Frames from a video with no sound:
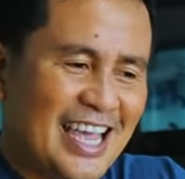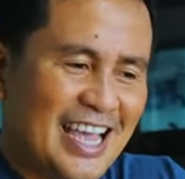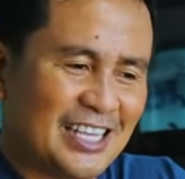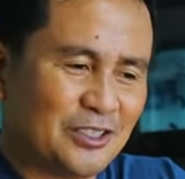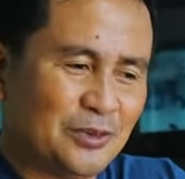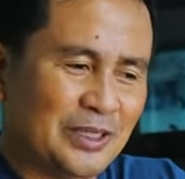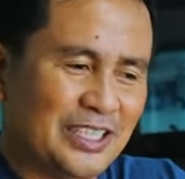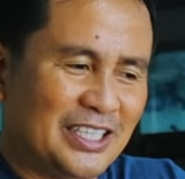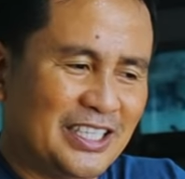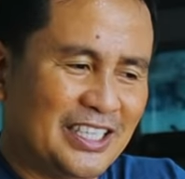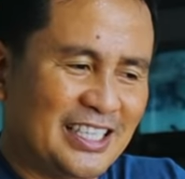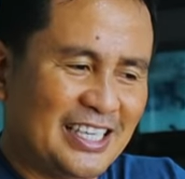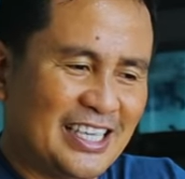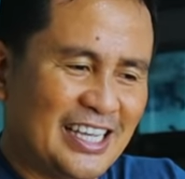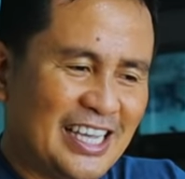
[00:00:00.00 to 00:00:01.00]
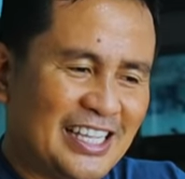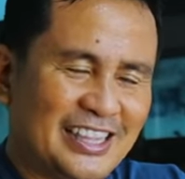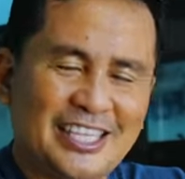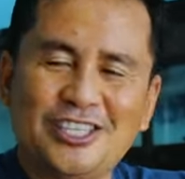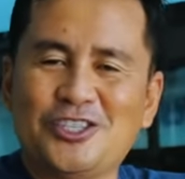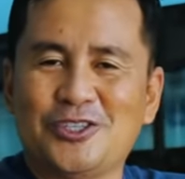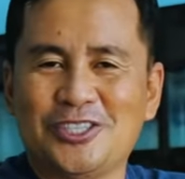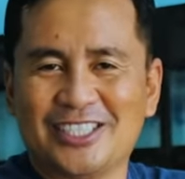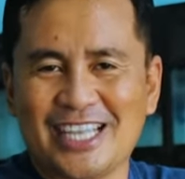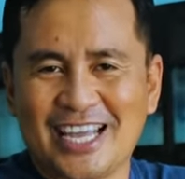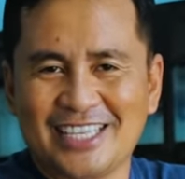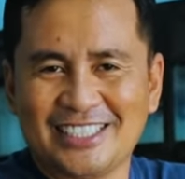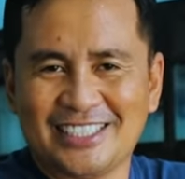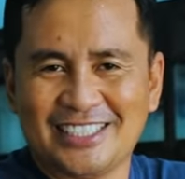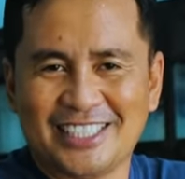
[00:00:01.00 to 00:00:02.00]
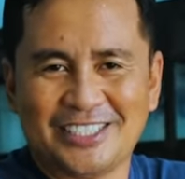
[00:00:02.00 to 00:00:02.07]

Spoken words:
actually a tedious task.